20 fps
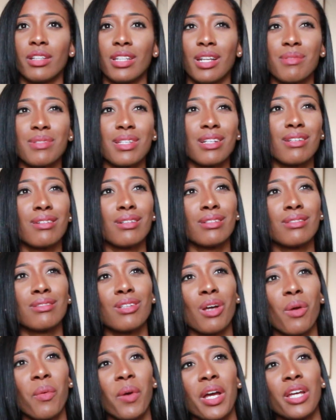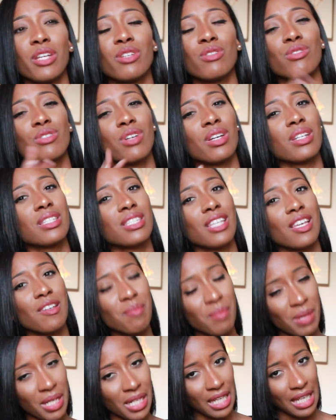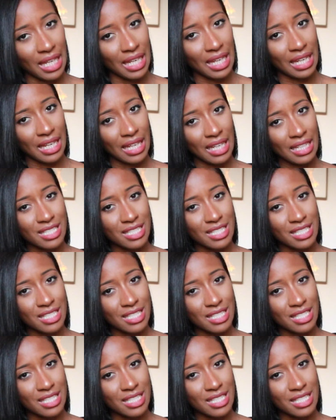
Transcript: And I was like, girl, you know what? You trying to save money.